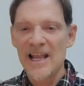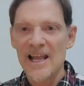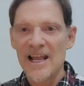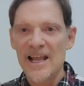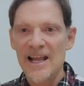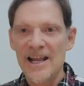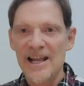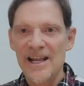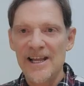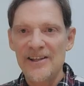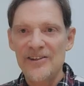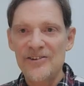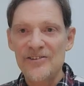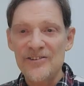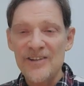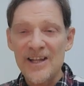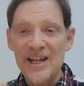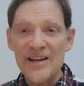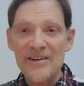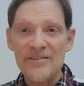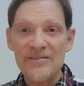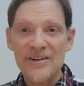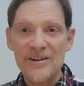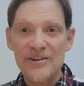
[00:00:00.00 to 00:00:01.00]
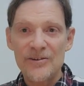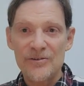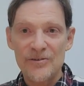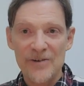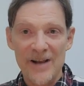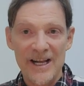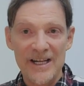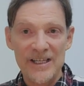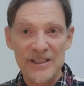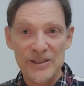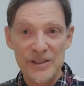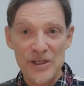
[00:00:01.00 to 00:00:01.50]
Instead of a
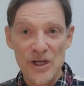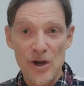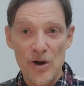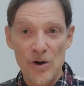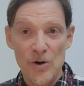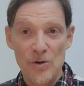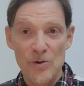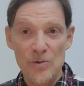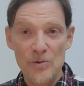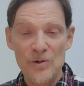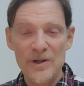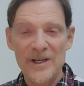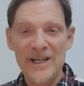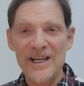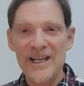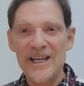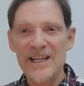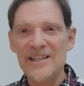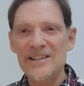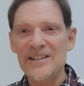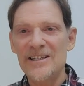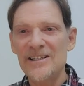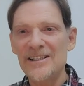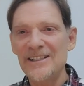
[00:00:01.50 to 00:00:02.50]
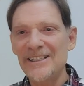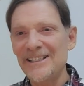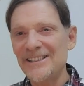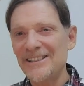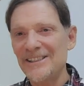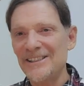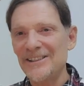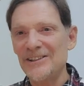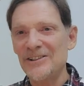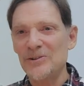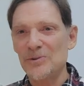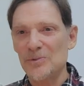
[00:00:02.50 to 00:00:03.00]
direct no,
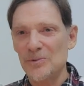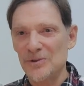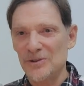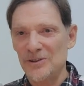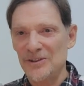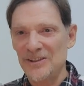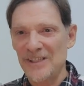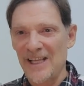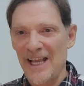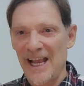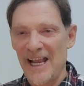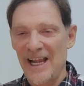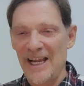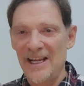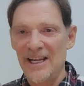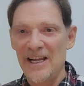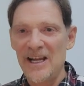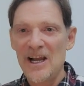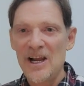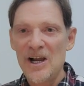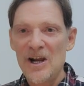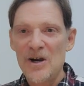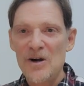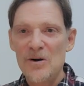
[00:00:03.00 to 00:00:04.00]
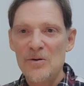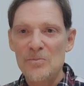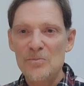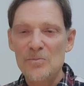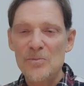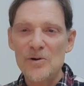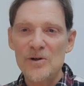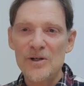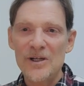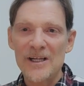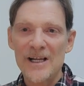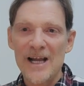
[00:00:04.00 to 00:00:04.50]
Indonesians will say,
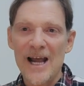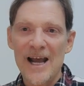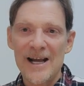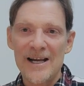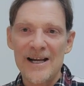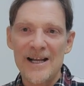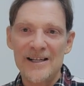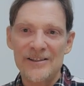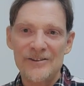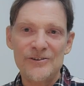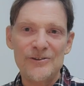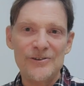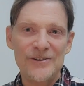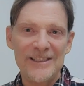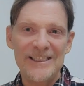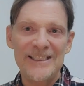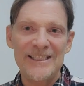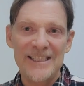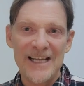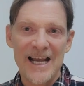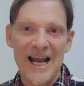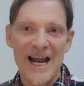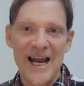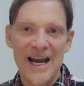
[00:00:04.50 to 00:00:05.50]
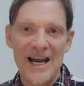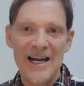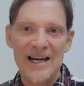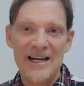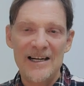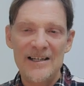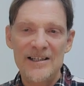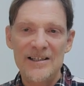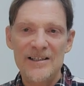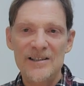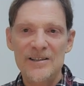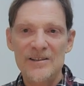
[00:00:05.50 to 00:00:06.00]
"Mungkin agak sulit ya,"
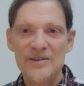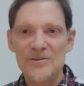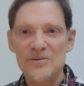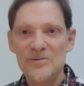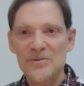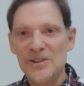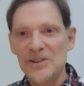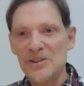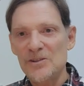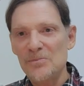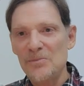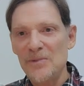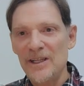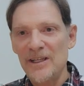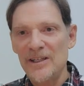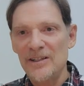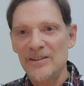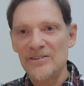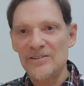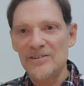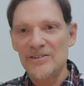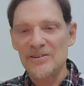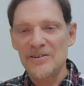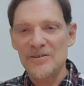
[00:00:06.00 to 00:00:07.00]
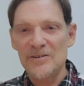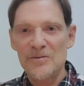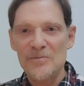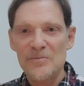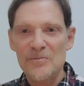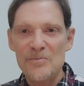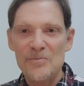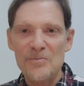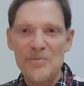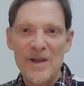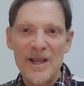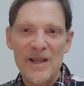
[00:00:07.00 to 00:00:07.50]
which means
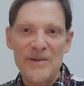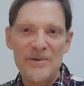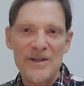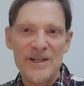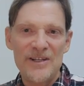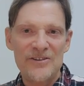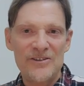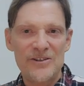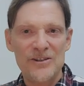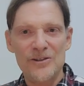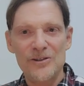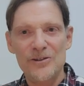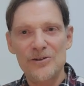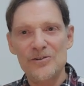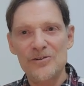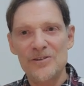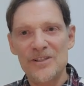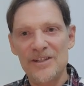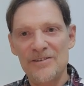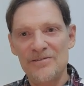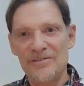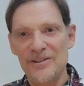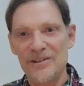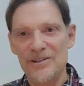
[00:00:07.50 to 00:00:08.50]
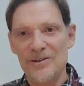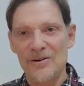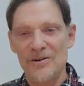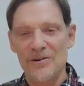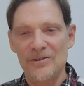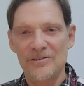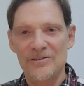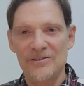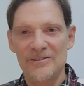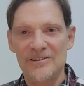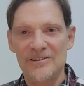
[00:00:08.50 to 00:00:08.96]
maybe it's a little difficult,